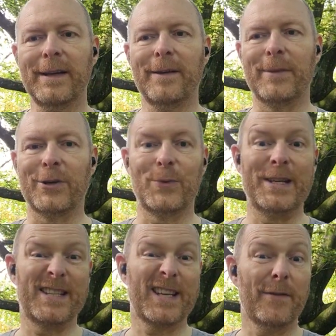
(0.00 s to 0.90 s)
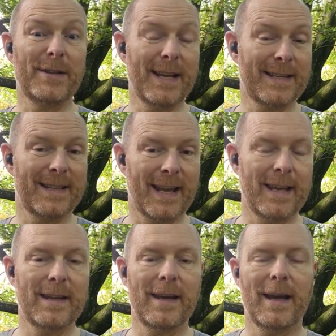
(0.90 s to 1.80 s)
Because we discovered
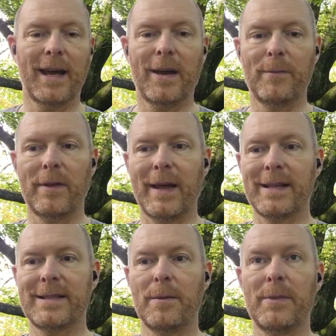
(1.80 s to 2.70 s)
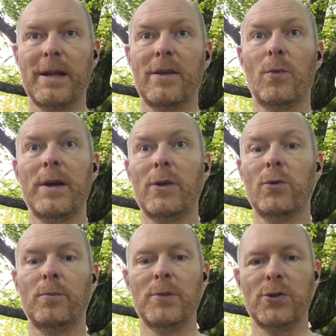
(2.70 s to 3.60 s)
yesterday that somebody that we
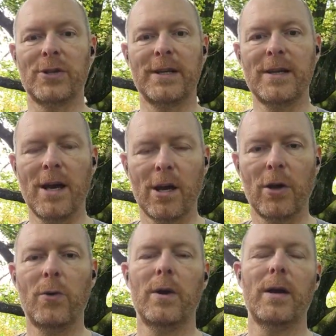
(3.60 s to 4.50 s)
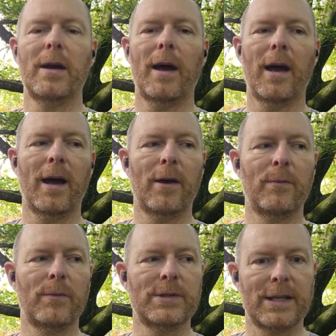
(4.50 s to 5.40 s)
all mutually know
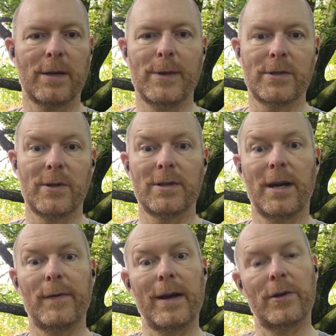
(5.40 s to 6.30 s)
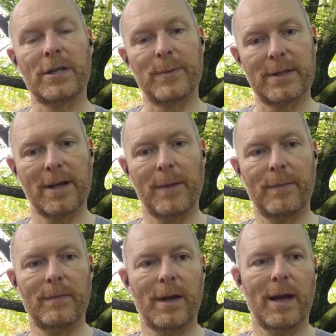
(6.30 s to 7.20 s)
did commit suicide around Christmas time,
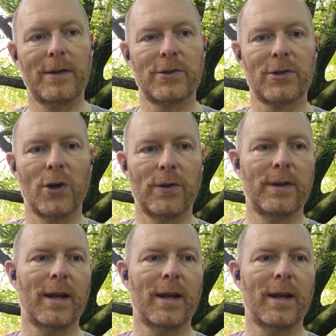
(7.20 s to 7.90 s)
just gone.